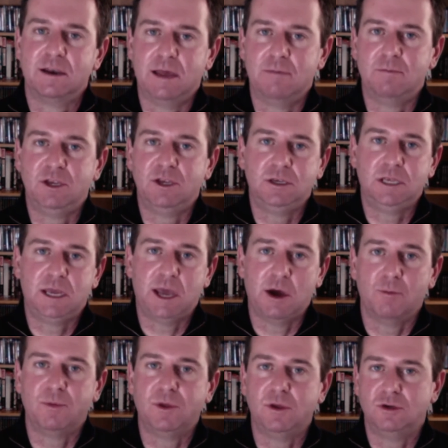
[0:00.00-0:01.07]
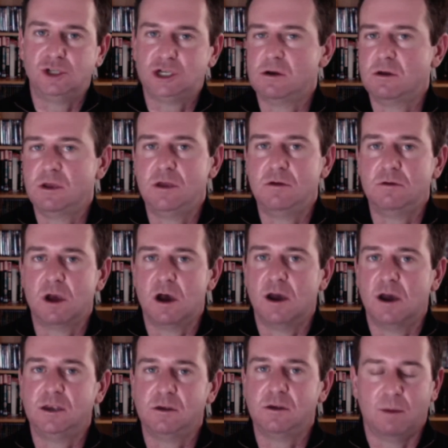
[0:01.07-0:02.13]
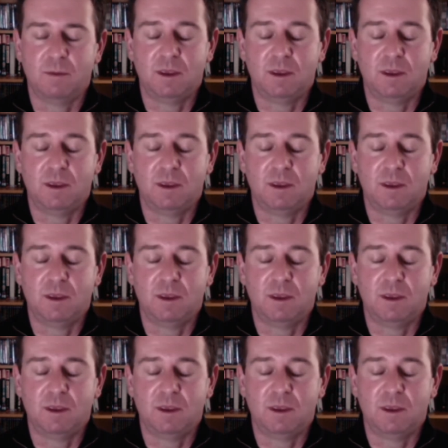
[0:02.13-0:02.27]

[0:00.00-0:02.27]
Let me help you, show you, guide you.